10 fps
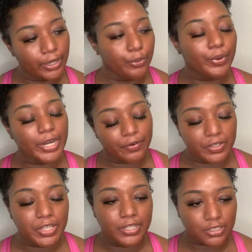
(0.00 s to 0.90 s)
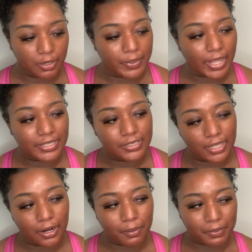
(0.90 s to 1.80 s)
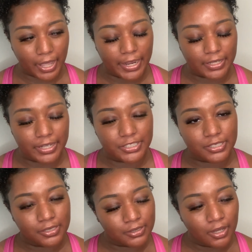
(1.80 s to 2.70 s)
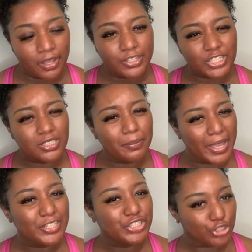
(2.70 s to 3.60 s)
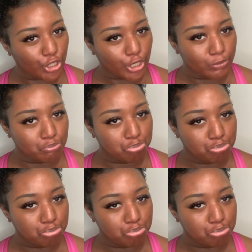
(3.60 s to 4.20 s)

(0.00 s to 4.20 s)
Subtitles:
what everything's gonna be like set up like just to make sure.